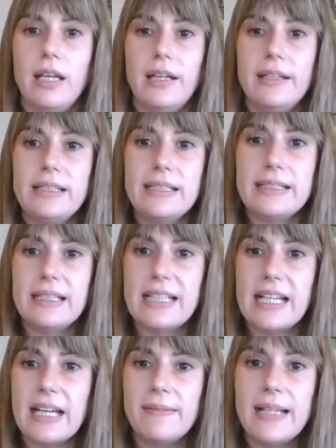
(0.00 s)
This is a
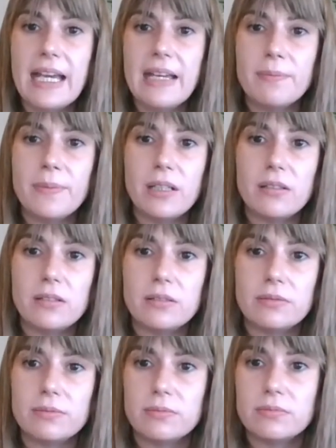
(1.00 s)
timeline
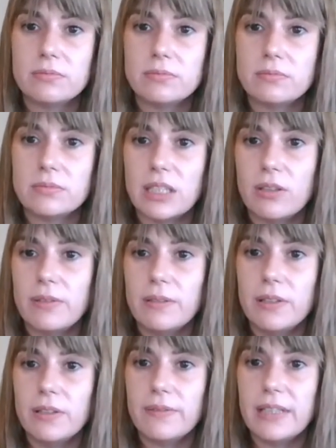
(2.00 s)
of an
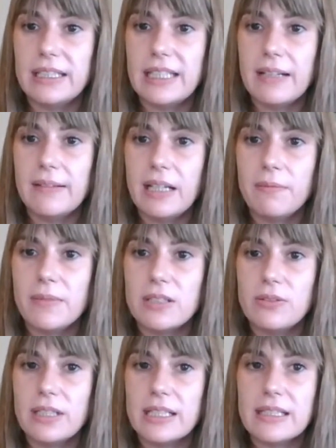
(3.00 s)
overview of the timeline. As
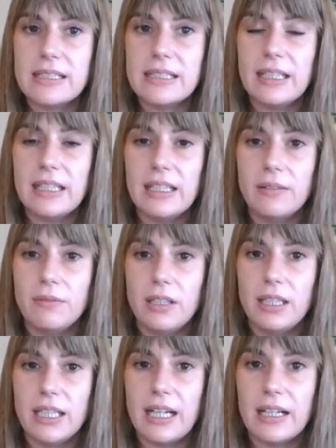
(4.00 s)
you can see,
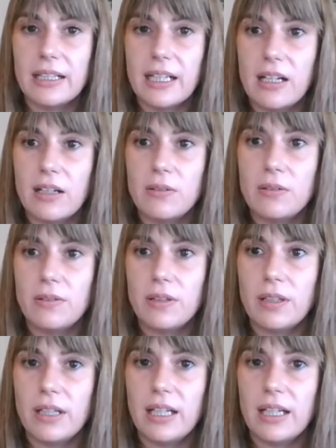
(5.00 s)
we are now
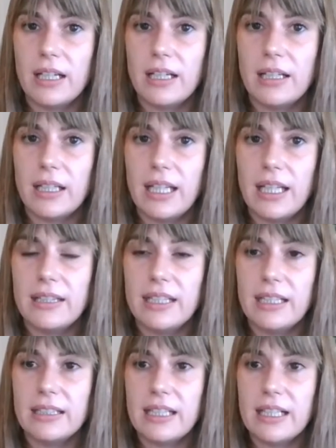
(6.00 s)

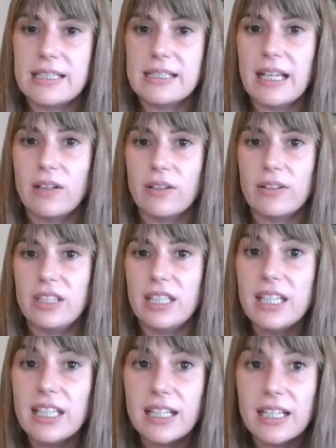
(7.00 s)
ending the 2nd
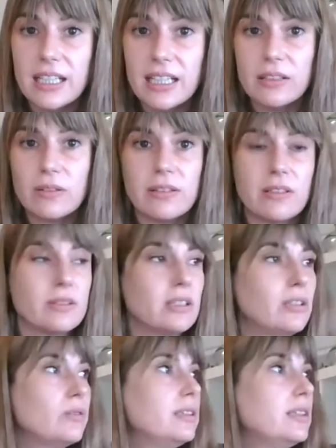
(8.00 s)
year in
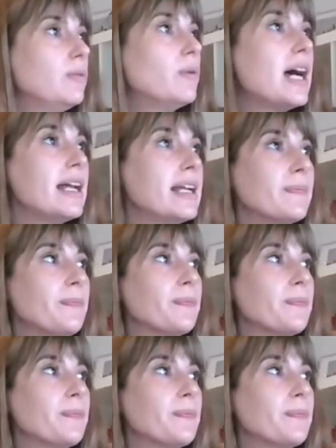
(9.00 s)
2021.